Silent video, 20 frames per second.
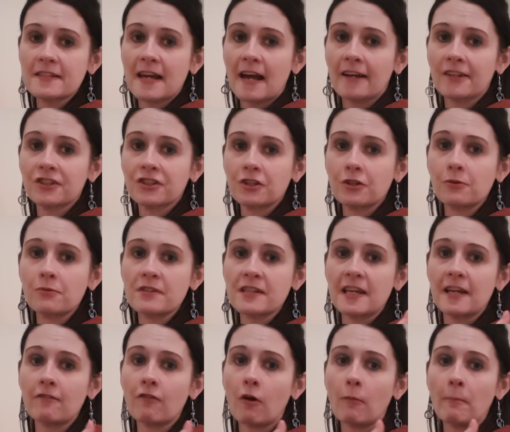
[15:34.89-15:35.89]
tattooed
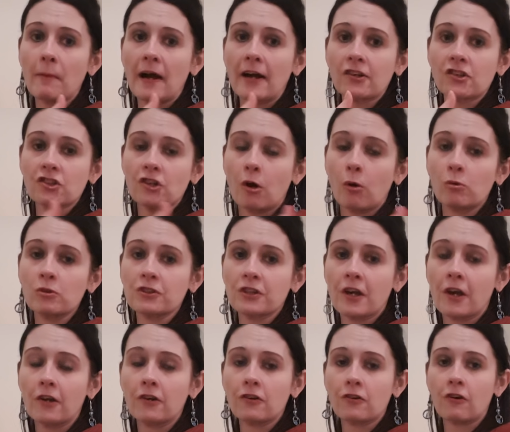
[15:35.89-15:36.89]
here on my shoulder
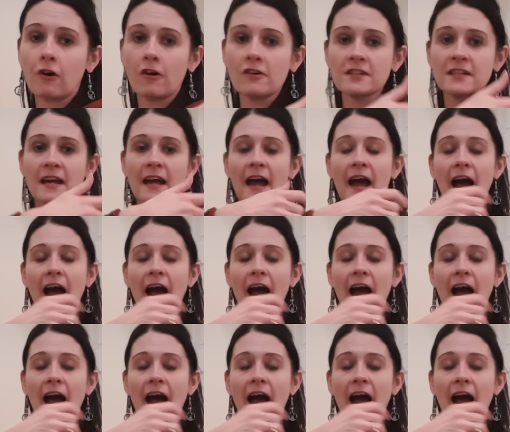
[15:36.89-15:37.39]
going across.